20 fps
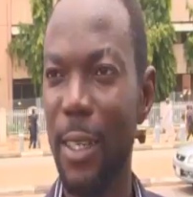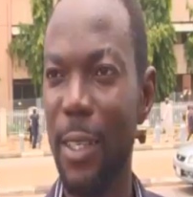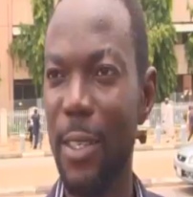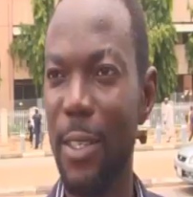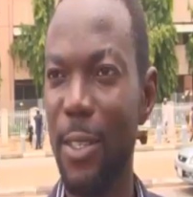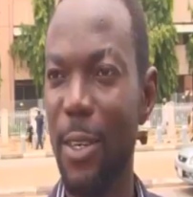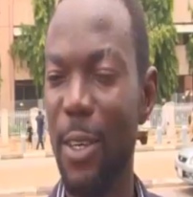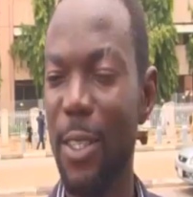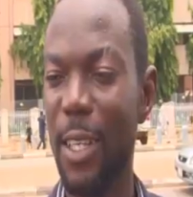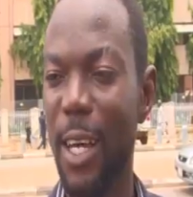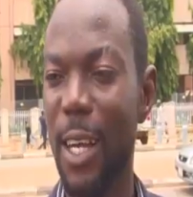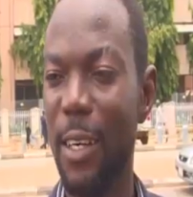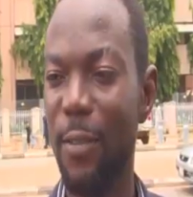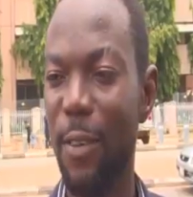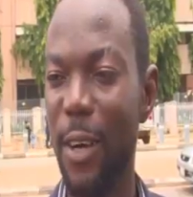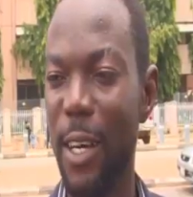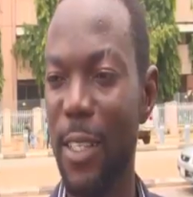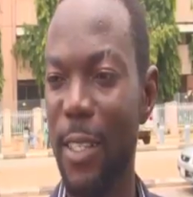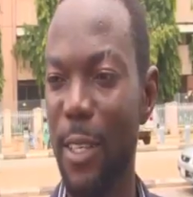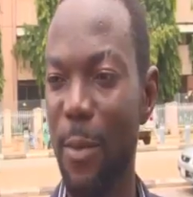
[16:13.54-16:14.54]
It's not
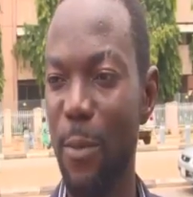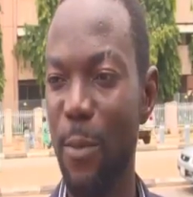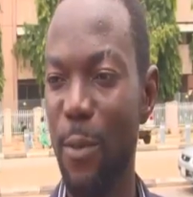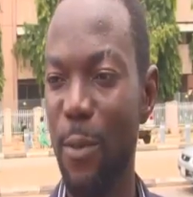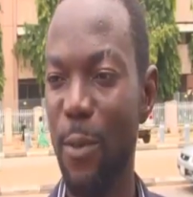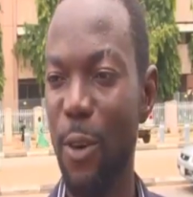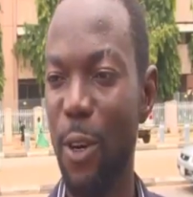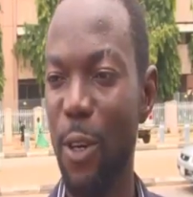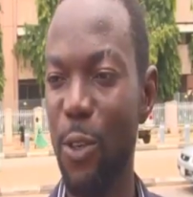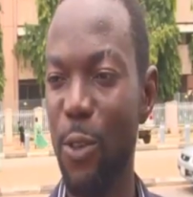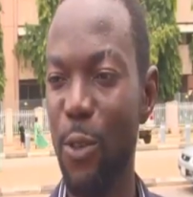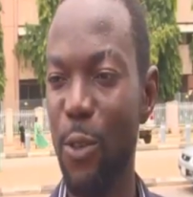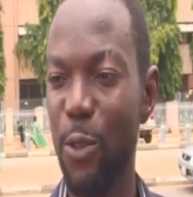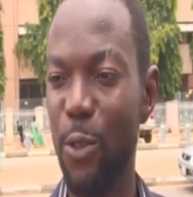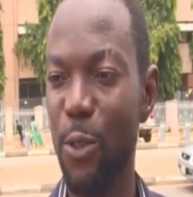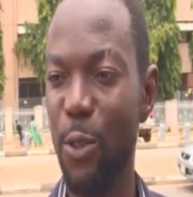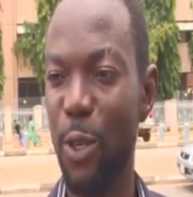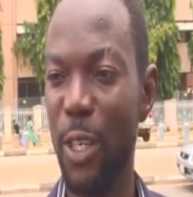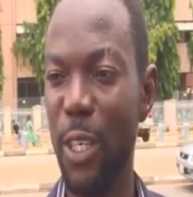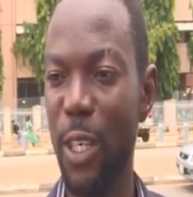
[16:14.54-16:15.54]
advisable for
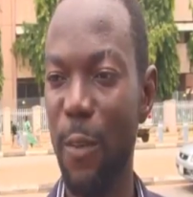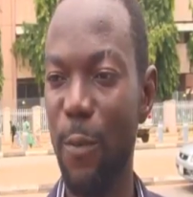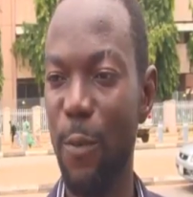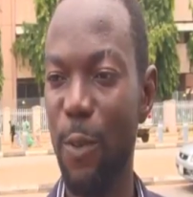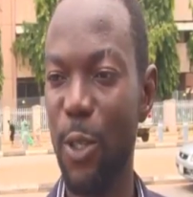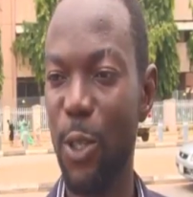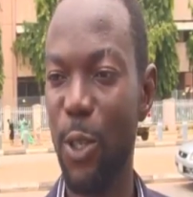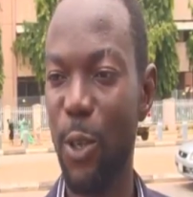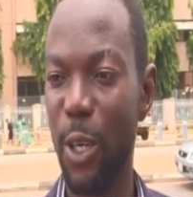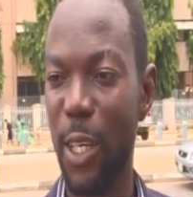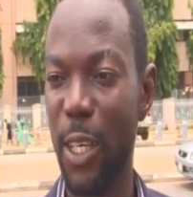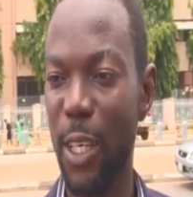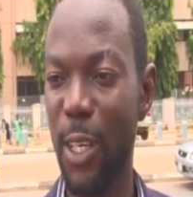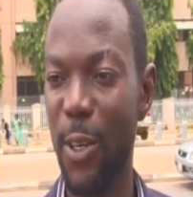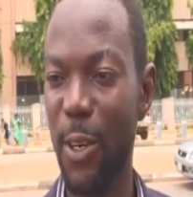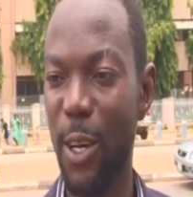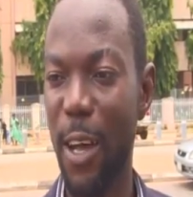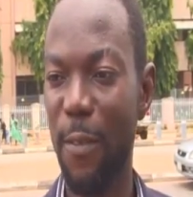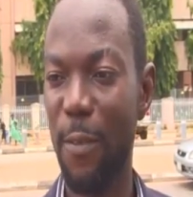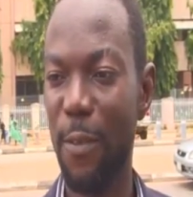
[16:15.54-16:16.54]
you to live with your
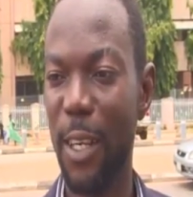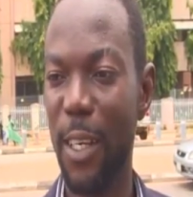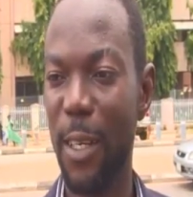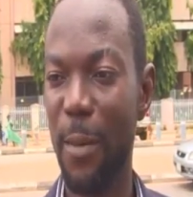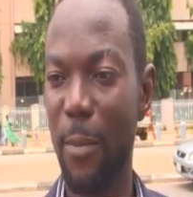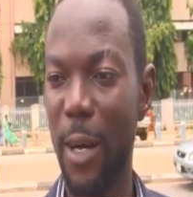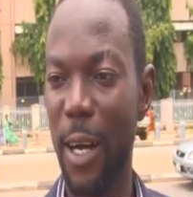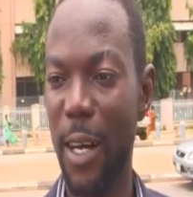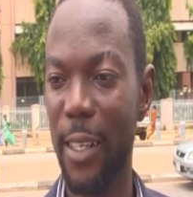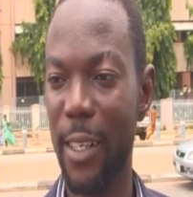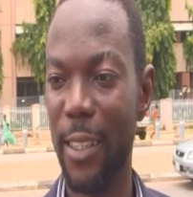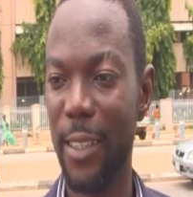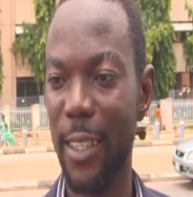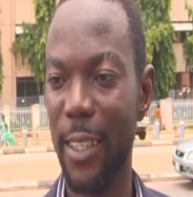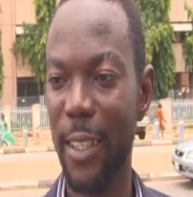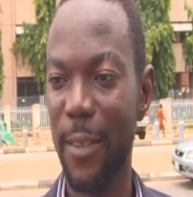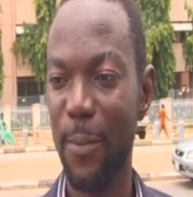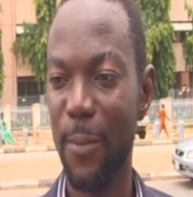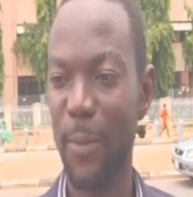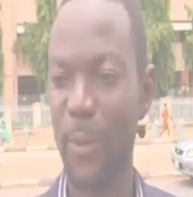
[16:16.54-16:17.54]
in-law after the marriage.
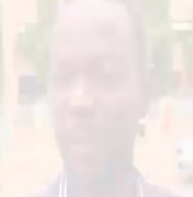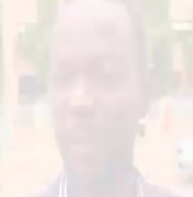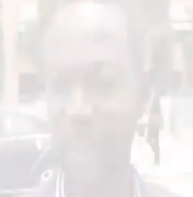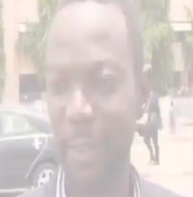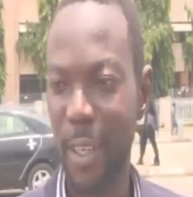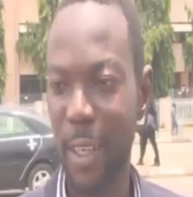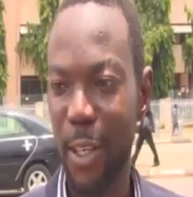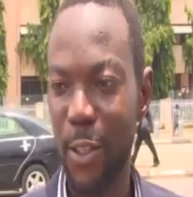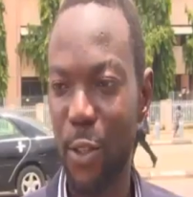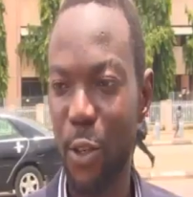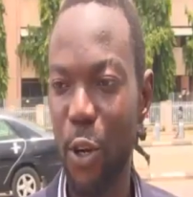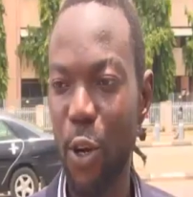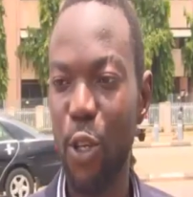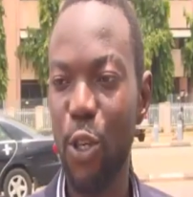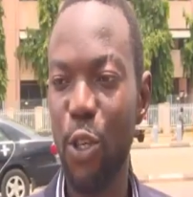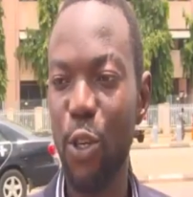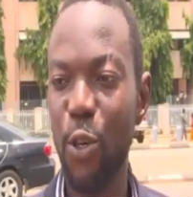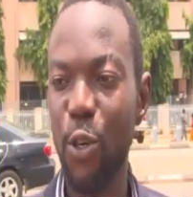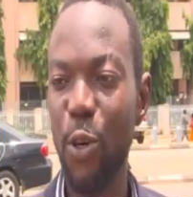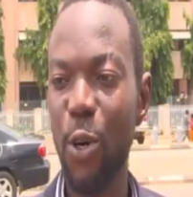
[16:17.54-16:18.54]
So
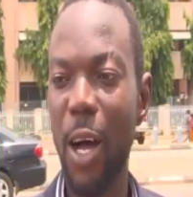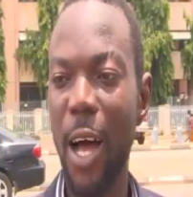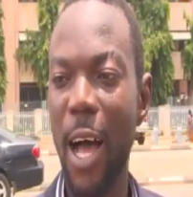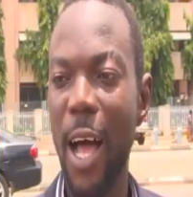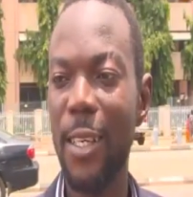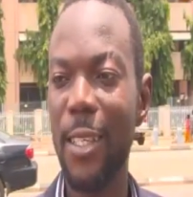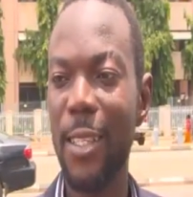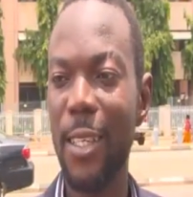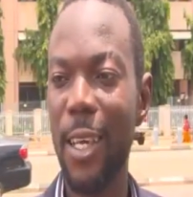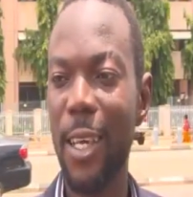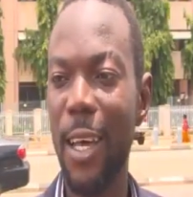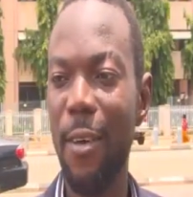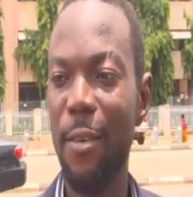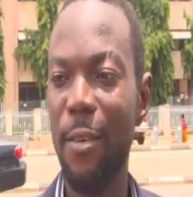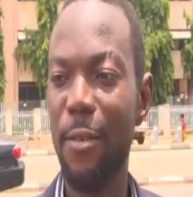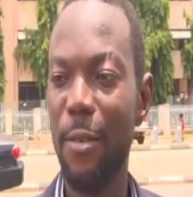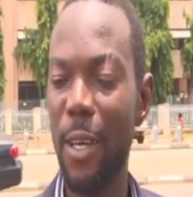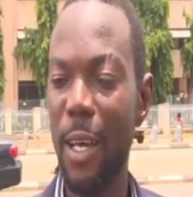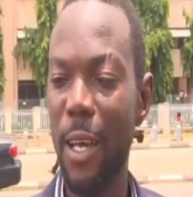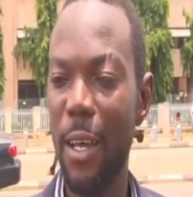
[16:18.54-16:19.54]
you, as
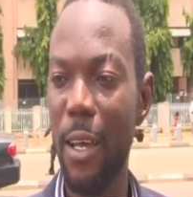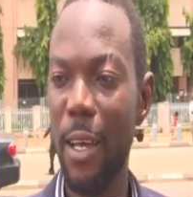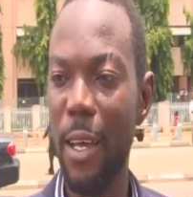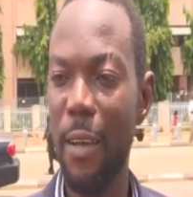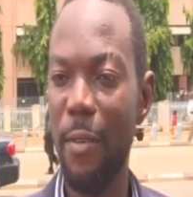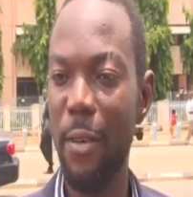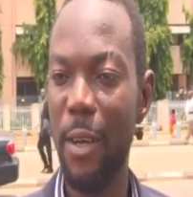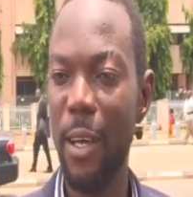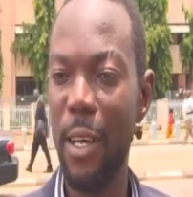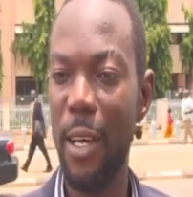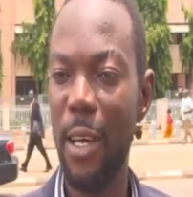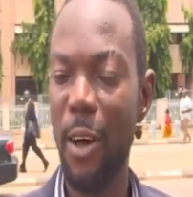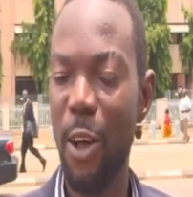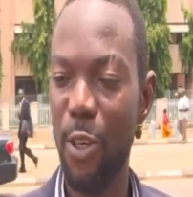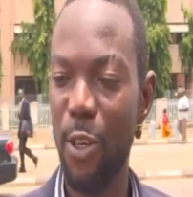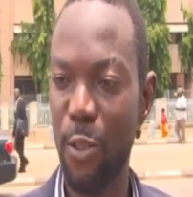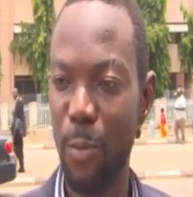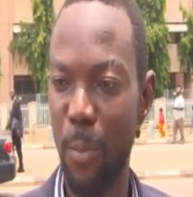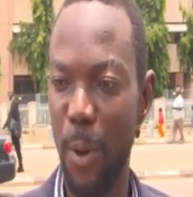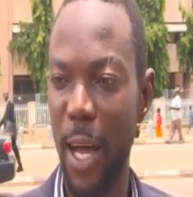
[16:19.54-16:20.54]
a
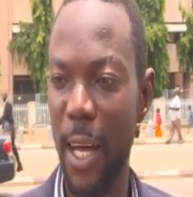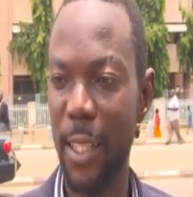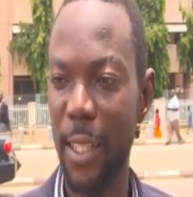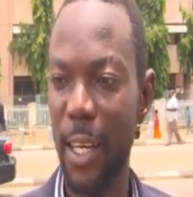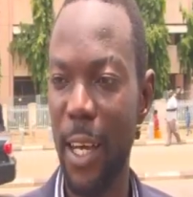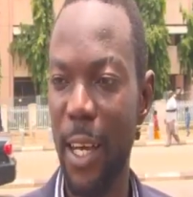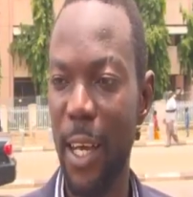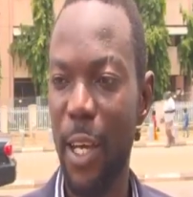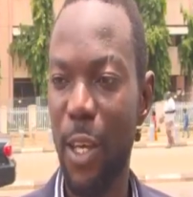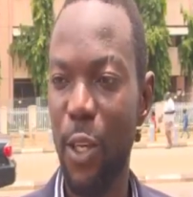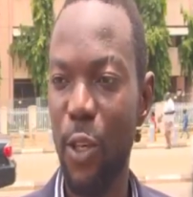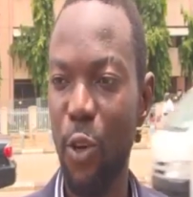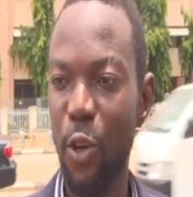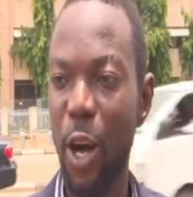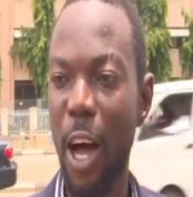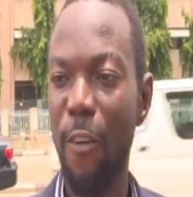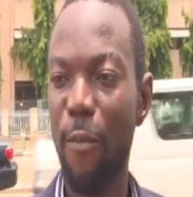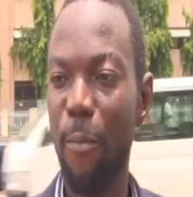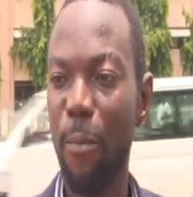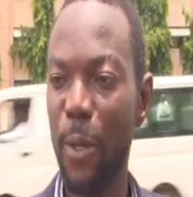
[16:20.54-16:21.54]
husband,
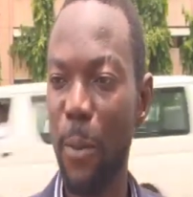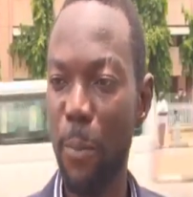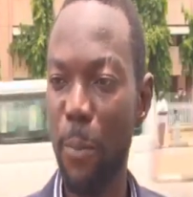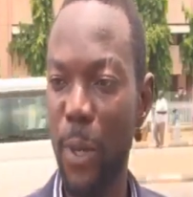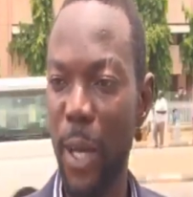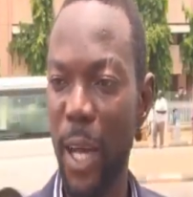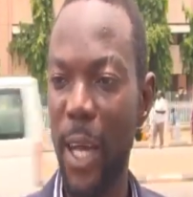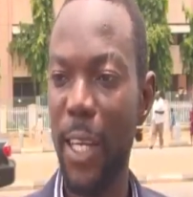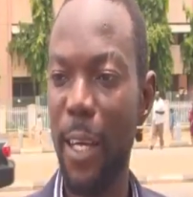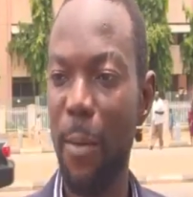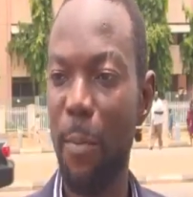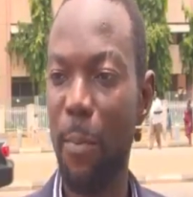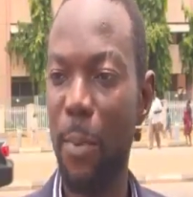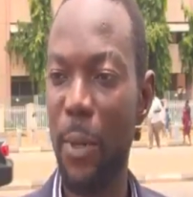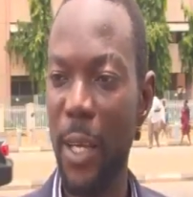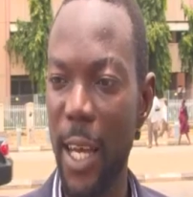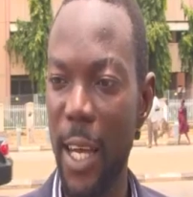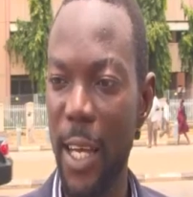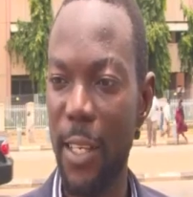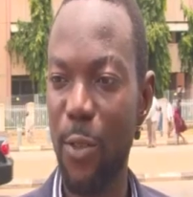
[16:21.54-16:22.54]
you have prepared a
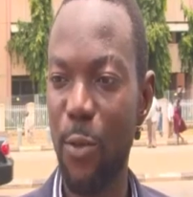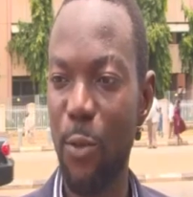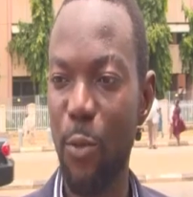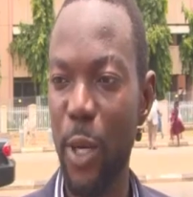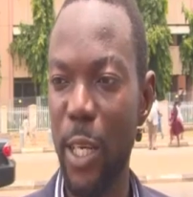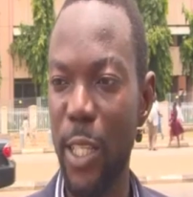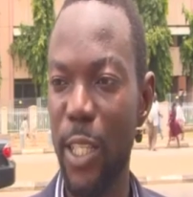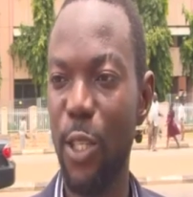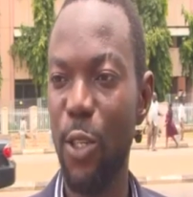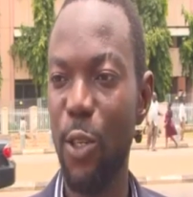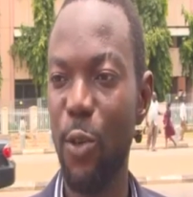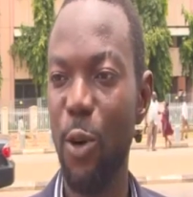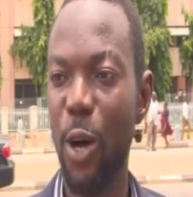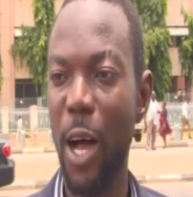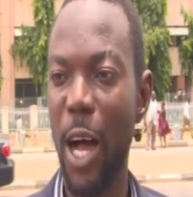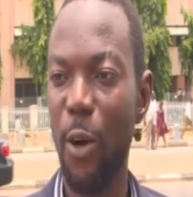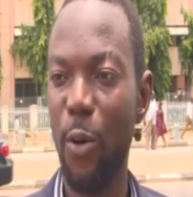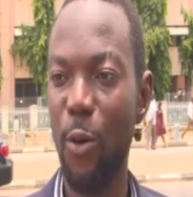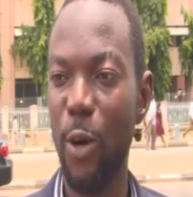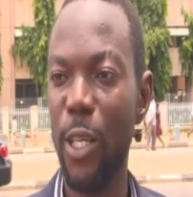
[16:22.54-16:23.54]
place which you
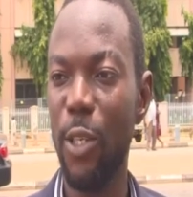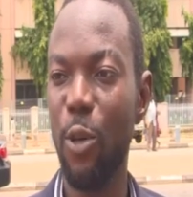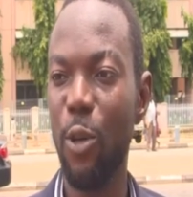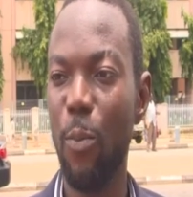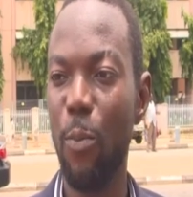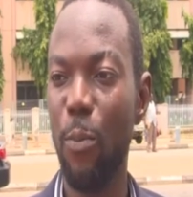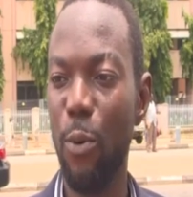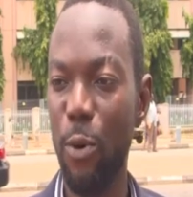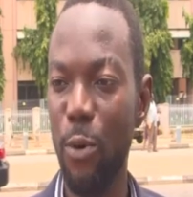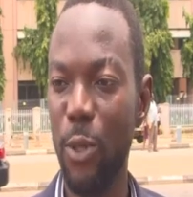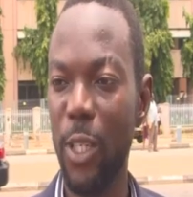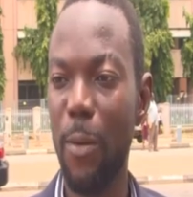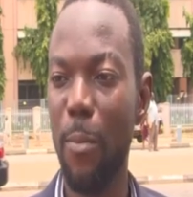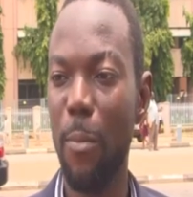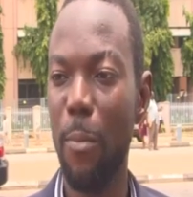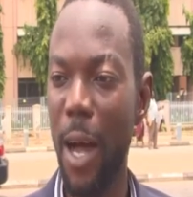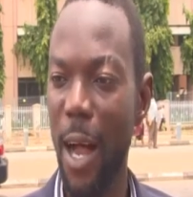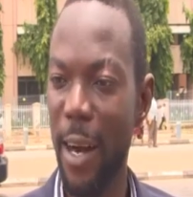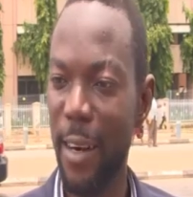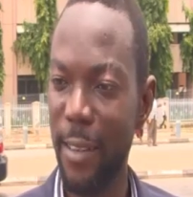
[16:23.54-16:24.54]
are going to put the
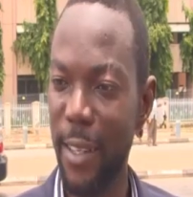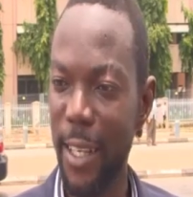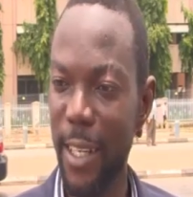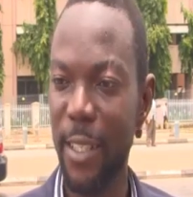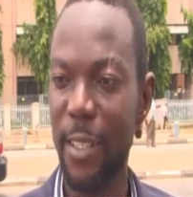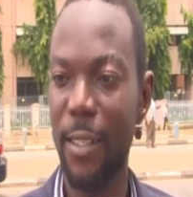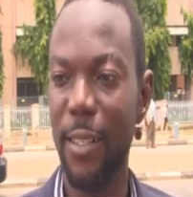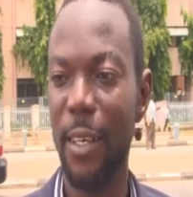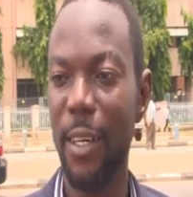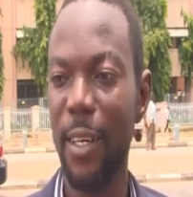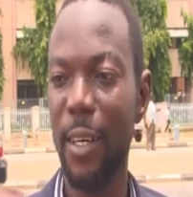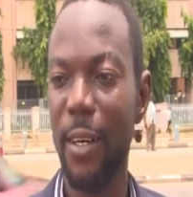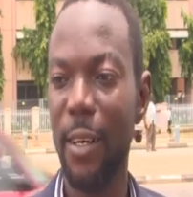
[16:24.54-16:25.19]
married